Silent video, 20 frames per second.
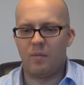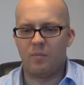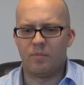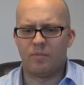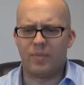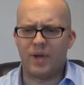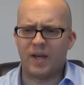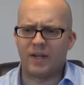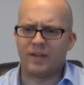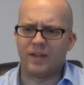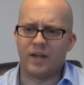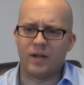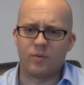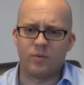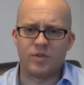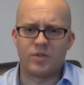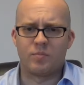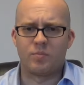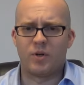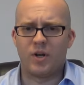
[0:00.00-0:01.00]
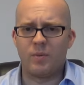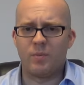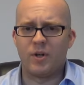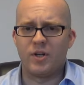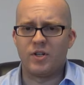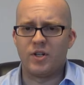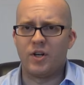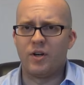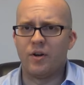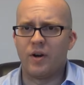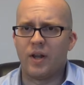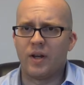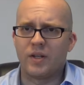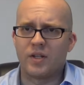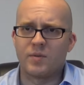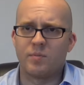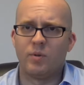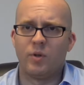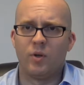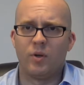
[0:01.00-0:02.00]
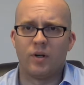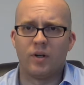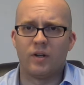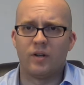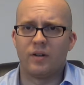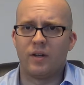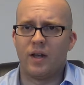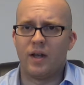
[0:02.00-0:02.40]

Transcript: Back then it was pretty much Internet Explorer,